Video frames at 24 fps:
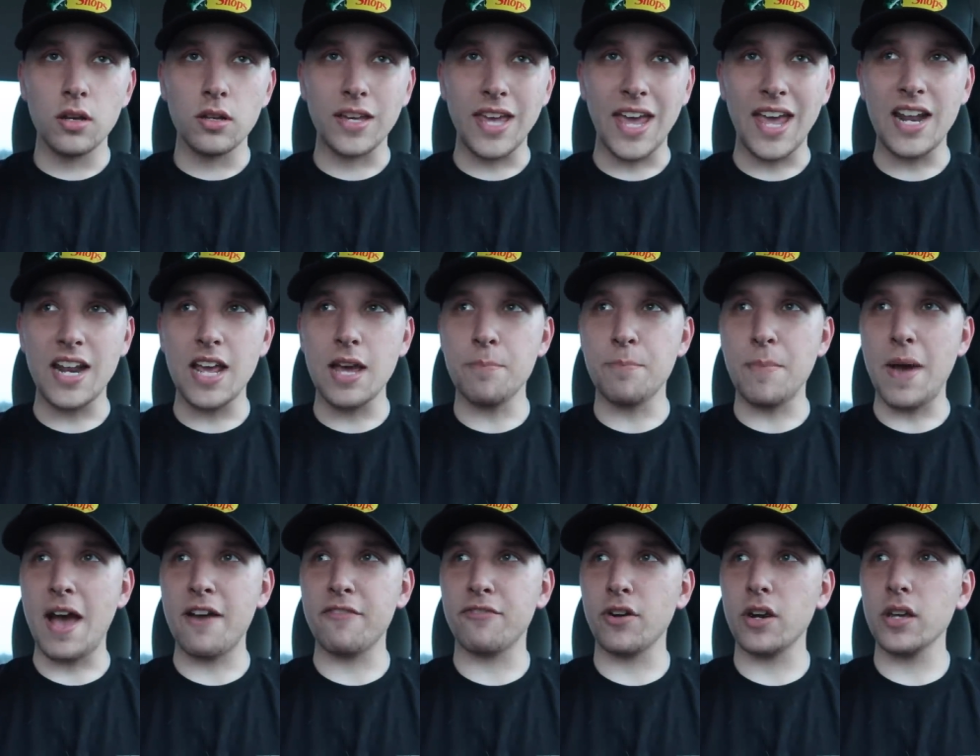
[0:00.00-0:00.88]
Can-Am
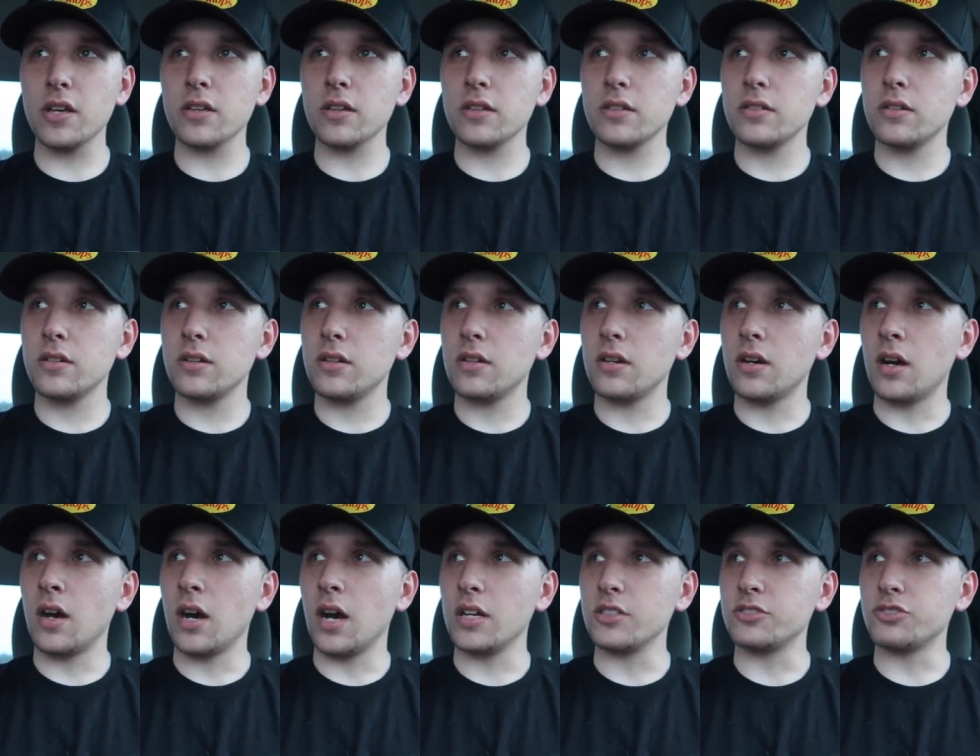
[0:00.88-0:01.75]
Maverick
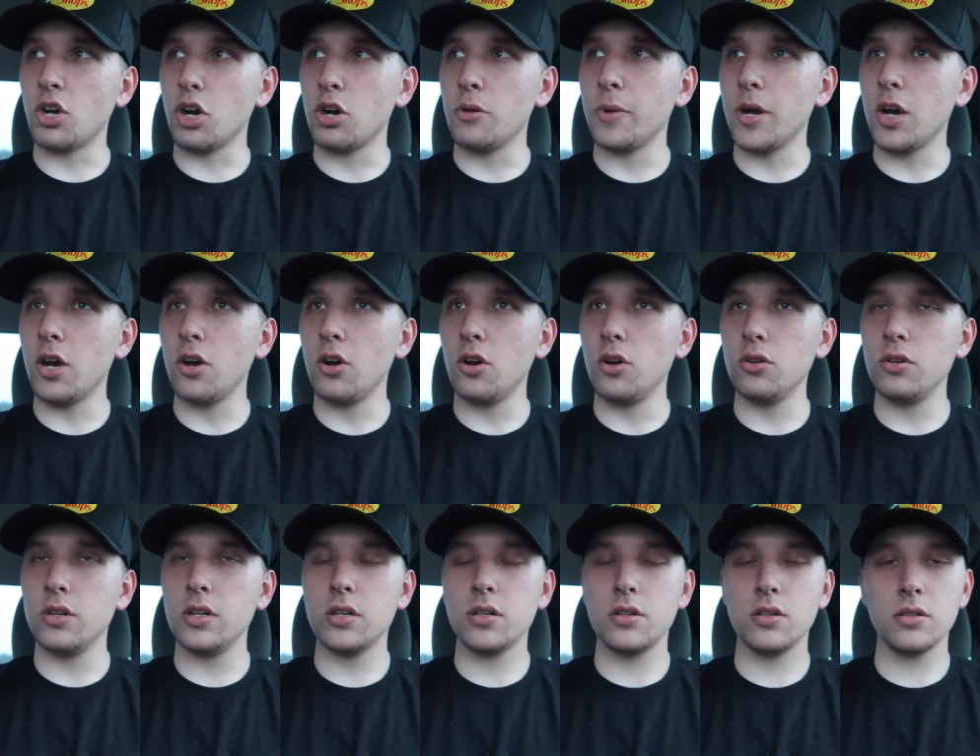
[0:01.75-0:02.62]
uh,
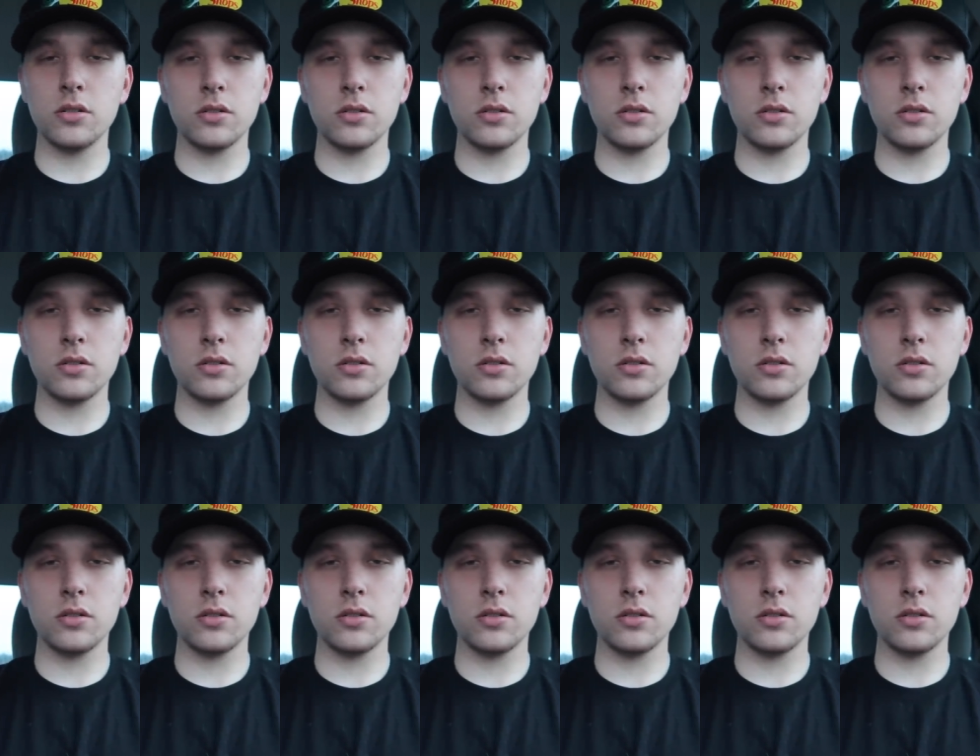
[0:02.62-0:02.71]
turboed,